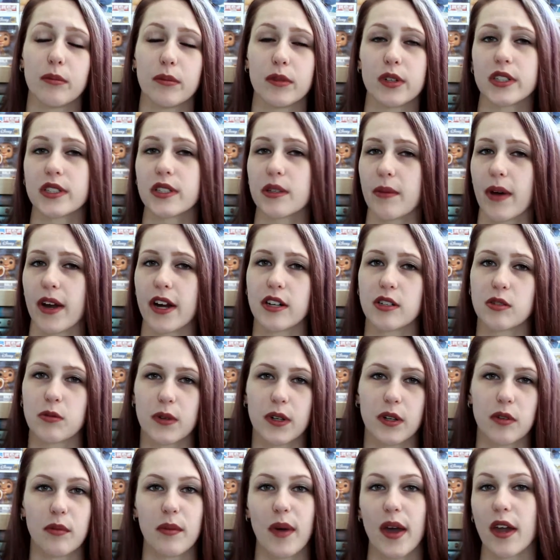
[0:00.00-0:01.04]
Marissa Meyer is
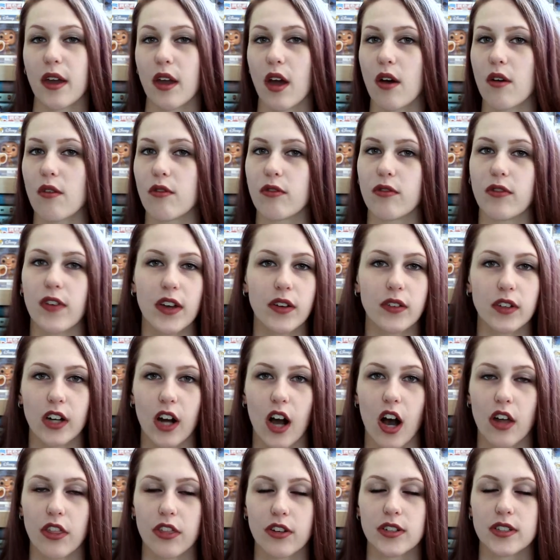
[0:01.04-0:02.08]
one of my favorite
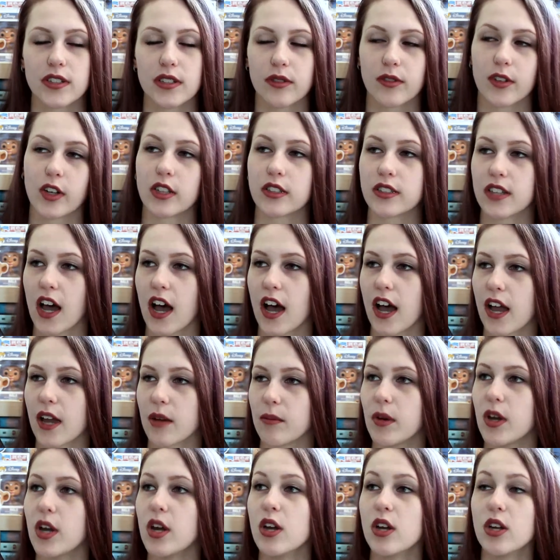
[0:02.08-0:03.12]
authors of all time.